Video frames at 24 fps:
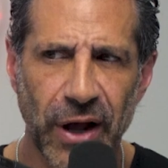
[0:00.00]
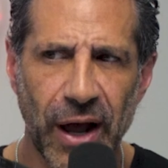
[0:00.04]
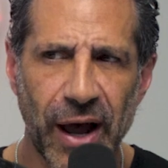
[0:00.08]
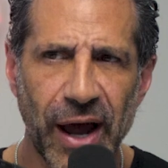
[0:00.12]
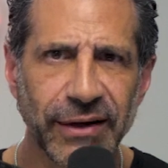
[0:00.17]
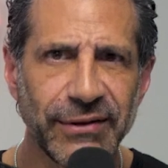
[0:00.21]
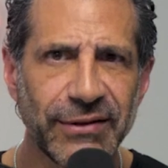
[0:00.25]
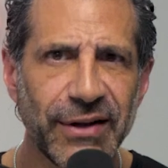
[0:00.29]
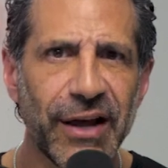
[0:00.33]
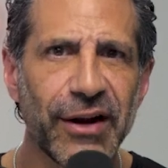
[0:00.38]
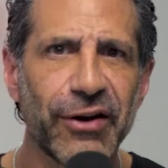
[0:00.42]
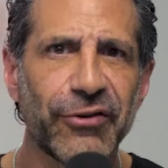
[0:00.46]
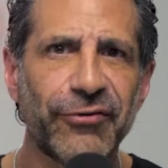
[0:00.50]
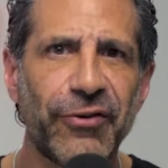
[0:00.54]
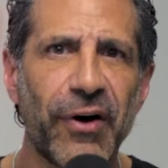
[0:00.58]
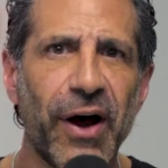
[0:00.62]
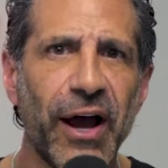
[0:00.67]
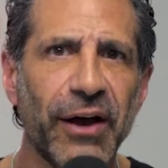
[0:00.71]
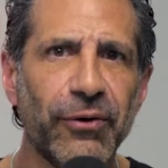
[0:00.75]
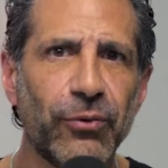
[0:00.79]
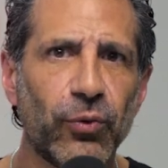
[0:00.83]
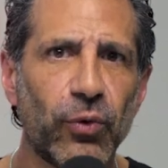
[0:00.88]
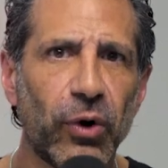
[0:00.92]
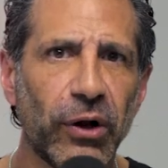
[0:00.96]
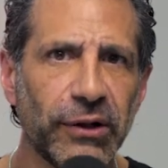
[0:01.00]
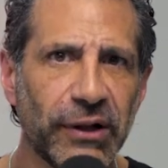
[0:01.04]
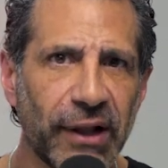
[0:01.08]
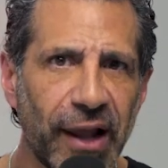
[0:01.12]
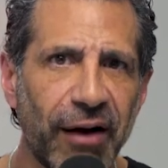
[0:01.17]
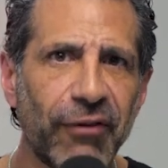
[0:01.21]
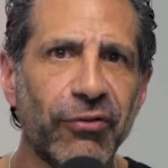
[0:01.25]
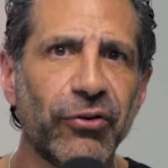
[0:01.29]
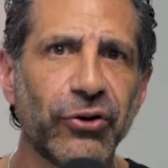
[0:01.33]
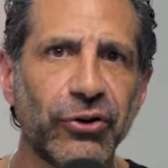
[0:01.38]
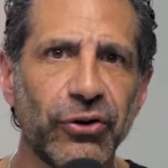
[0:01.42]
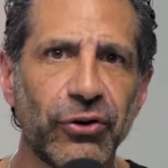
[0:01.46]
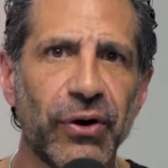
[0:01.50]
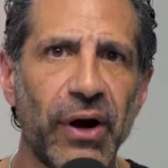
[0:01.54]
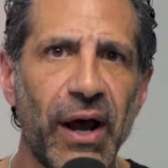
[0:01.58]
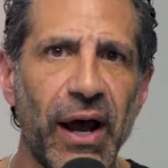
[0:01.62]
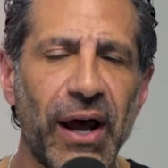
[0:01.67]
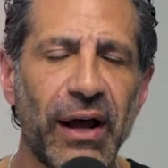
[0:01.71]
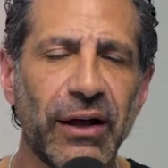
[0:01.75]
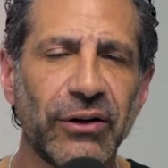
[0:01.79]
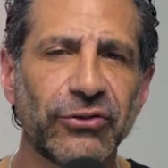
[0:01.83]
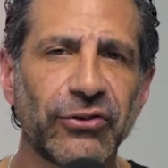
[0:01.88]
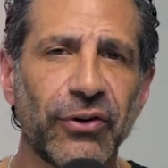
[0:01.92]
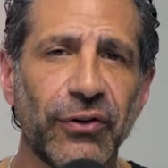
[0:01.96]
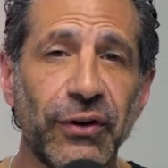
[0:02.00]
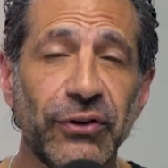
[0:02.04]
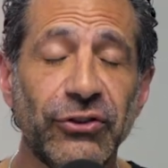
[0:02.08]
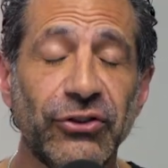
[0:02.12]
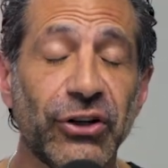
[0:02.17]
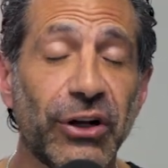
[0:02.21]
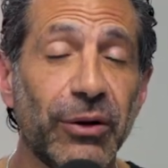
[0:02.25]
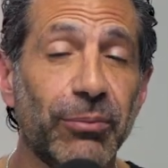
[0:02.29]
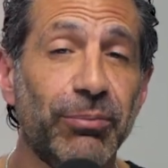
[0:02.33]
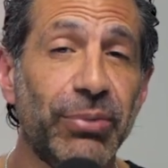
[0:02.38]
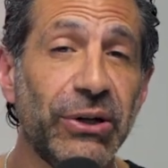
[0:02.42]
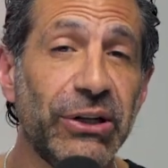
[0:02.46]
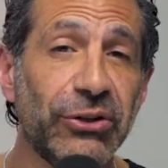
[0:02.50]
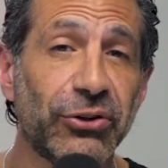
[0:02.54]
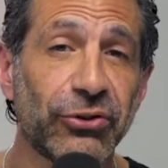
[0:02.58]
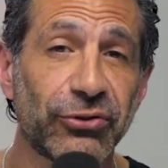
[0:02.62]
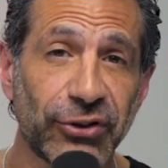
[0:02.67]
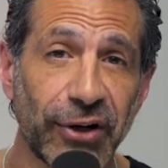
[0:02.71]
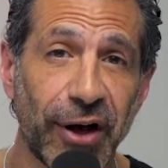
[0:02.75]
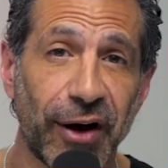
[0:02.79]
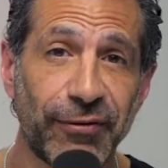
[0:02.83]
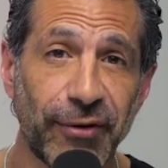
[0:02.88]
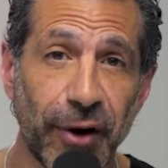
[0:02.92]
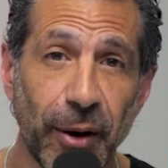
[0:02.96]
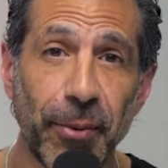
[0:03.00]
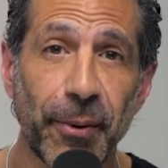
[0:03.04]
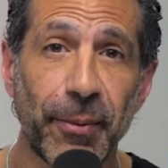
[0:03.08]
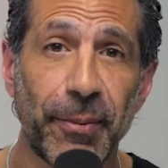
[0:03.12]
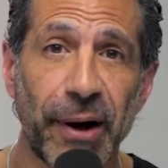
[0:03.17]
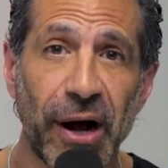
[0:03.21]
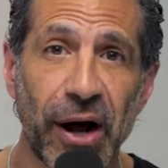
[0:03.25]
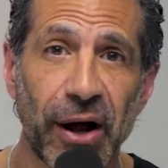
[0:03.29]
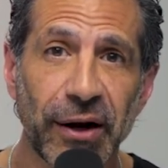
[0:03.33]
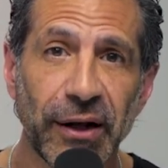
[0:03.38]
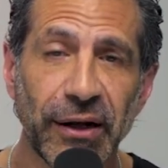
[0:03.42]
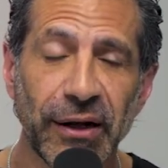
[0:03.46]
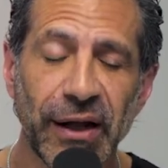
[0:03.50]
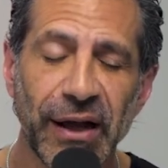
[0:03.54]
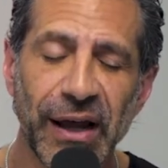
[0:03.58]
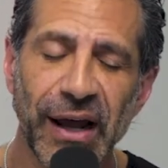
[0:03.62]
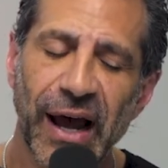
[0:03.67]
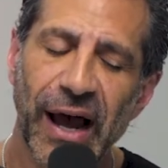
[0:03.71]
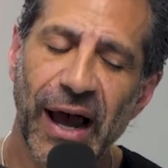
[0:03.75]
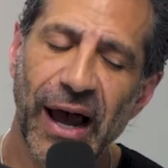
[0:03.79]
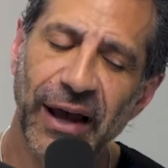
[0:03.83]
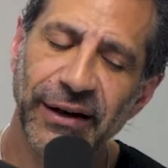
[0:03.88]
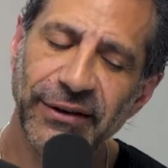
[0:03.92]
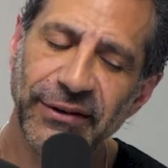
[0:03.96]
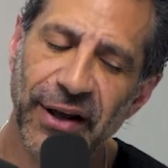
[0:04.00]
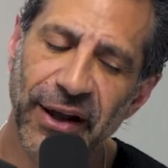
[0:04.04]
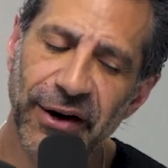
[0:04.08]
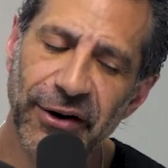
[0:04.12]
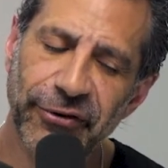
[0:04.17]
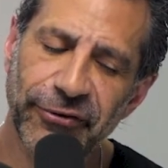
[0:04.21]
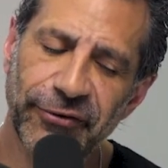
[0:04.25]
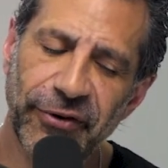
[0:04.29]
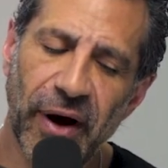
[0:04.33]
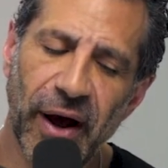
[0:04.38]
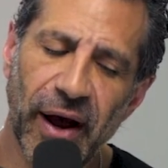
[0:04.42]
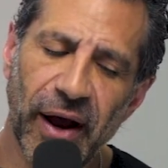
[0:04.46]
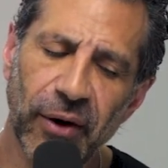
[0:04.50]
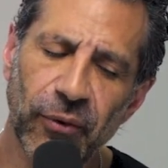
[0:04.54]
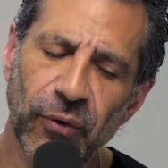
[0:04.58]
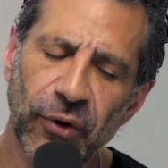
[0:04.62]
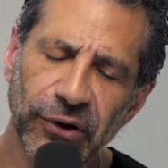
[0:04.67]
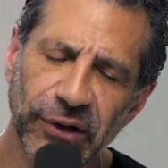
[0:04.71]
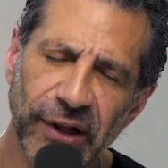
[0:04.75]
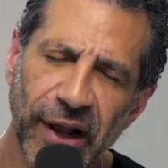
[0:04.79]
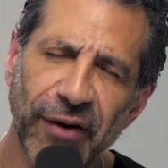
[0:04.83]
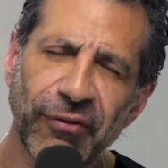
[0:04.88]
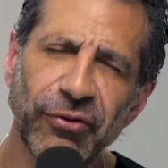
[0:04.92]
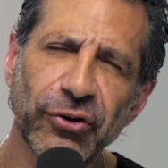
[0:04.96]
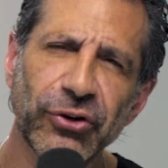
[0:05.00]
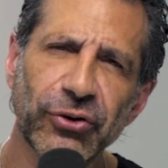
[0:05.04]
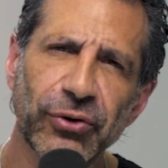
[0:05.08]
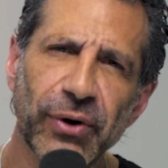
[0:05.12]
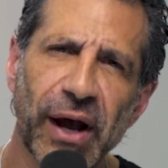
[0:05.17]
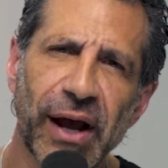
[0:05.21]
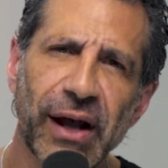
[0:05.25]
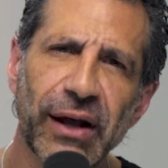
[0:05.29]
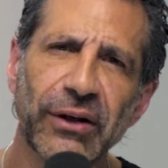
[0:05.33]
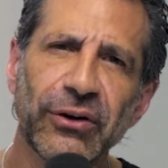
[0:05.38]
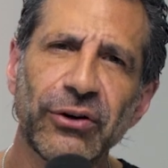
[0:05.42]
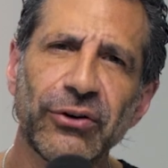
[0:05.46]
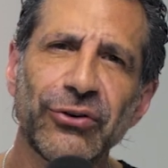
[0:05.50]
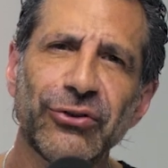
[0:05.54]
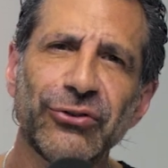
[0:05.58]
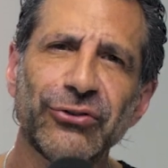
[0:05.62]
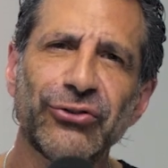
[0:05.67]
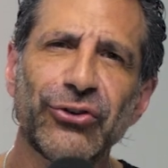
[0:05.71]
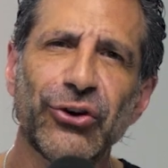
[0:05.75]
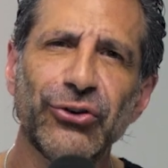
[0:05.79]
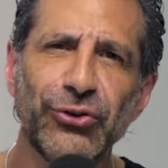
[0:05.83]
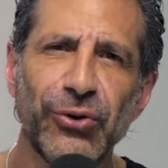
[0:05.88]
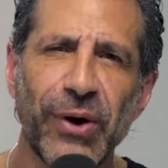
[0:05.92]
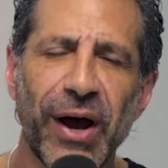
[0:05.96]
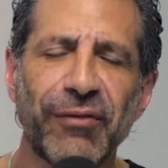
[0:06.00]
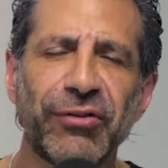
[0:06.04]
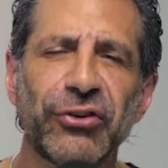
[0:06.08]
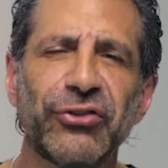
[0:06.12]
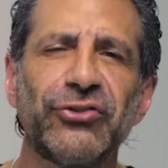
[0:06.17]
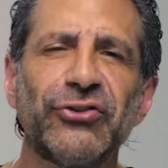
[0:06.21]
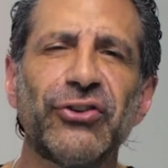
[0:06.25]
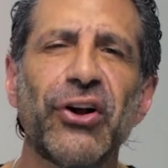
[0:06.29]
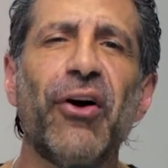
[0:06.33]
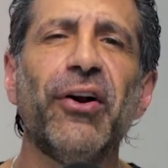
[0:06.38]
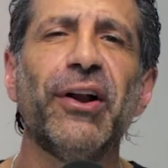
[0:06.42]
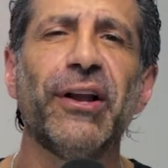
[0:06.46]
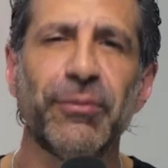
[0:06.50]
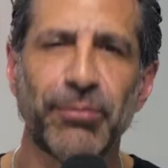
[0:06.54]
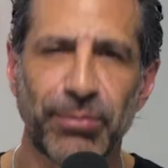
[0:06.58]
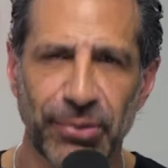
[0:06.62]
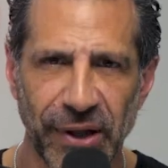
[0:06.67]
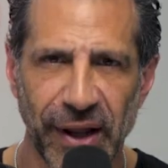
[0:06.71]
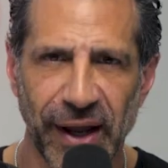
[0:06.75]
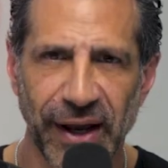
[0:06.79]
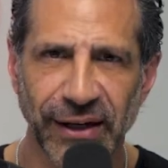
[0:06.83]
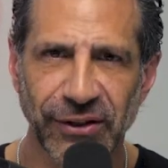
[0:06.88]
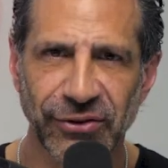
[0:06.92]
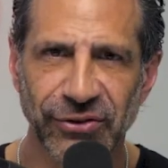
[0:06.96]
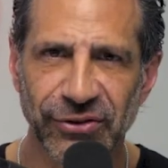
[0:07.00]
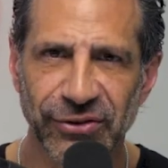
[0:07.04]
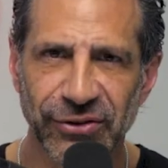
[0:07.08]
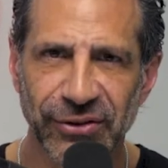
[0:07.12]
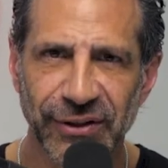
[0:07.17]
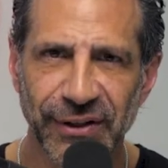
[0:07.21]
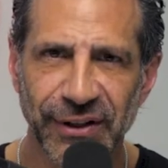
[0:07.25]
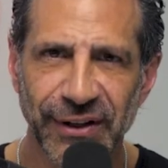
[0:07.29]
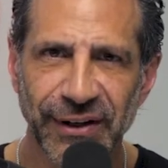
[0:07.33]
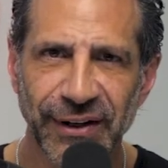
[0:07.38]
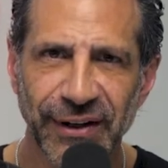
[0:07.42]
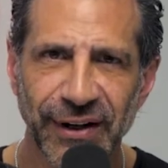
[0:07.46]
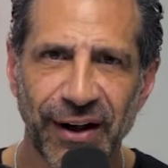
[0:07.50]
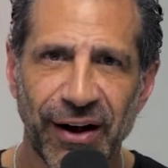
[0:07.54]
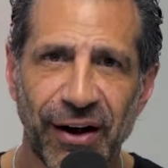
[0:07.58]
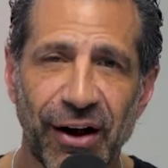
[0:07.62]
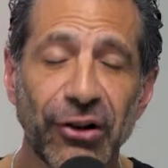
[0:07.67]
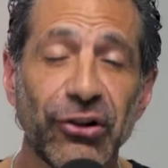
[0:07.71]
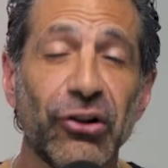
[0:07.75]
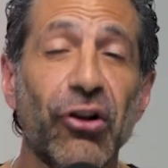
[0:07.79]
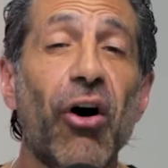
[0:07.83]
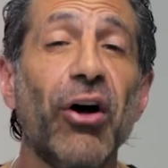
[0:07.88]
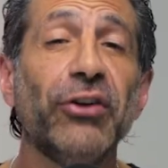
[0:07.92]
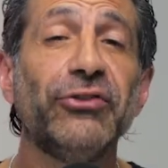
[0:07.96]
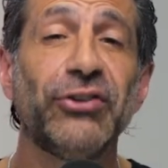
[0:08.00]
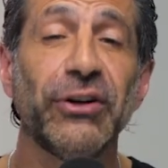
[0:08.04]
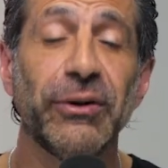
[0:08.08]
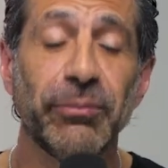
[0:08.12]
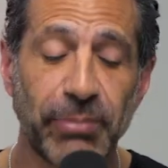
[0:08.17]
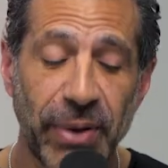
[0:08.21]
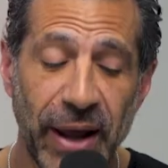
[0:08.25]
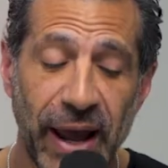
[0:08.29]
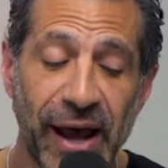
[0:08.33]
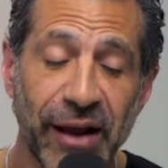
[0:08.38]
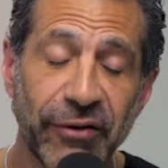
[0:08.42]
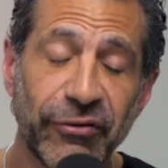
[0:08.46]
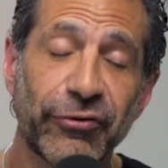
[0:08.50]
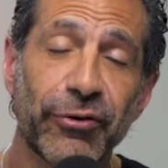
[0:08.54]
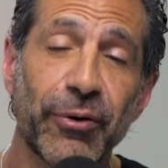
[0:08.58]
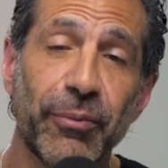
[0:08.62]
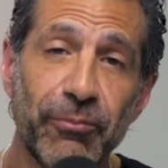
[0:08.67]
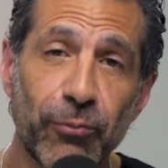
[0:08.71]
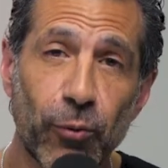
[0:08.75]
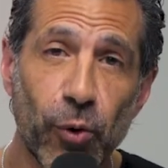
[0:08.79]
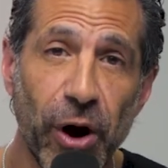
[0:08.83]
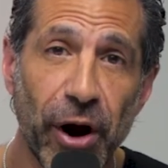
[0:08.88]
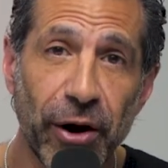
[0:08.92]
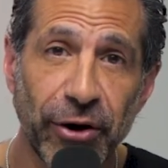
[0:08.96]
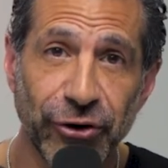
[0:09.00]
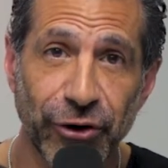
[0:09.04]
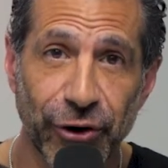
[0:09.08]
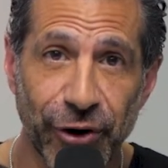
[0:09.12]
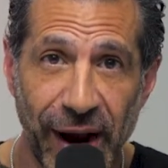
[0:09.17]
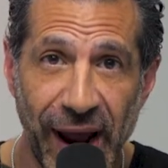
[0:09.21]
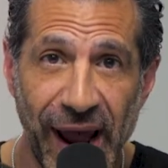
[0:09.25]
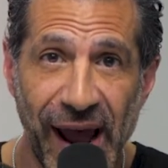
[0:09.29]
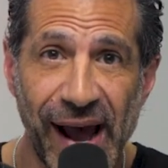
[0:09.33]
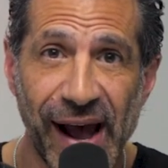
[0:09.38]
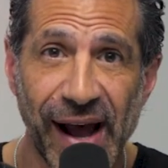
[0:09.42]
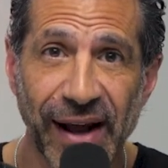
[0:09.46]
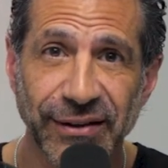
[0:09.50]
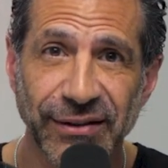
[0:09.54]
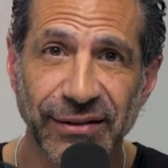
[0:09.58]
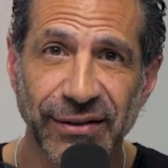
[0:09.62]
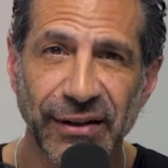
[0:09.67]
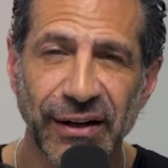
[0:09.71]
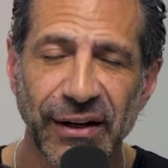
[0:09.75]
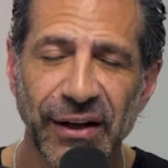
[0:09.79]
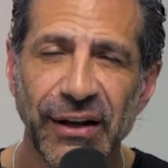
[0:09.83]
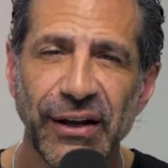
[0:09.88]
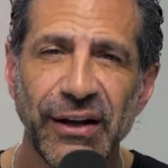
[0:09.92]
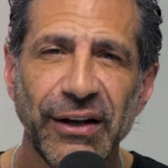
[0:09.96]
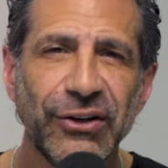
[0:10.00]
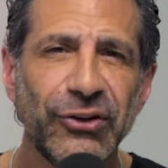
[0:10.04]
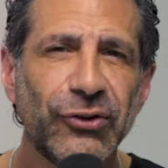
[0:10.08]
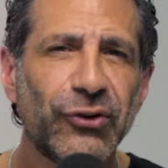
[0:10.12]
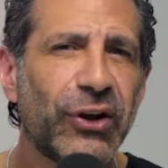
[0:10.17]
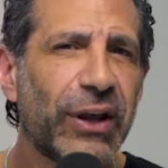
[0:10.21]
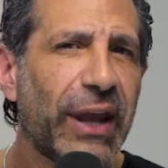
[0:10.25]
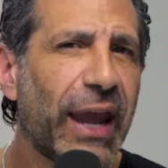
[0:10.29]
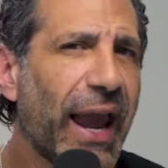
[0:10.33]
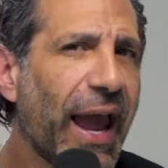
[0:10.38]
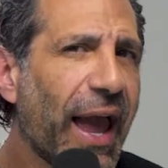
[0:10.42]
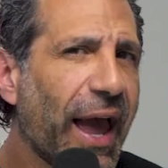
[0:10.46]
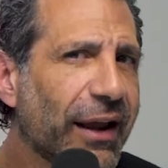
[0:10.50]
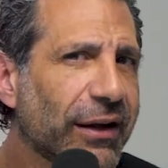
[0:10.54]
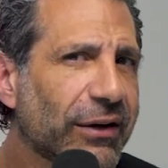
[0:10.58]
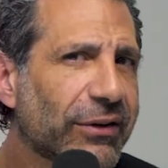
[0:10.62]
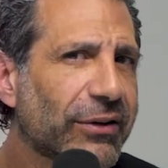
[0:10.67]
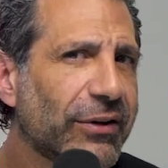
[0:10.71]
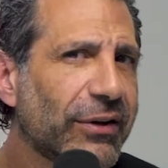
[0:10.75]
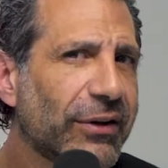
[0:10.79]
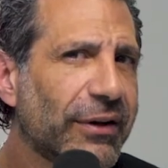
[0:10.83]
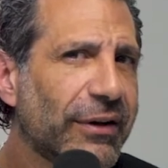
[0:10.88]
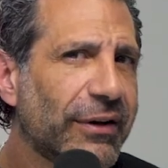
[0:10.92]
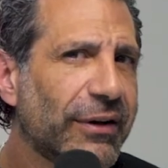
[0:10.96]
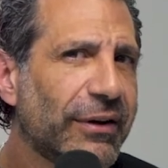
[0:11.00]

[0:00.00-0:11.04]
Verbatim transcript: identify what level you're at so that you can beat yourself up about it. Identify what level you're at so you have a starting place, a launching pad from where you're at. You can't